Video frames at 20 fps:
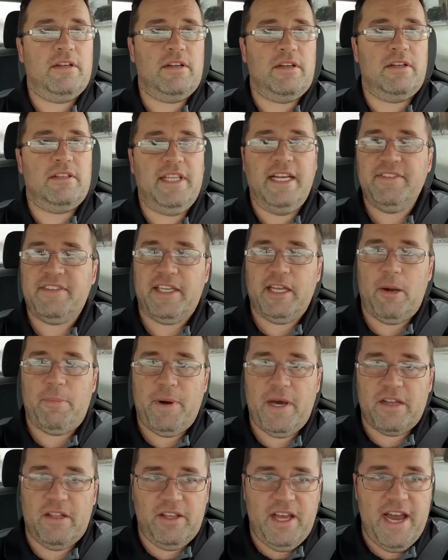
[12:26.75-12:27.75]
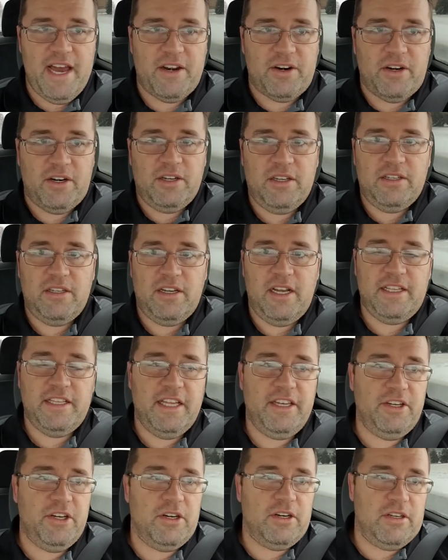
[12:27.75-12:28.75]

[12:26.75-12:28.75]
they have to get up on a ladder, and then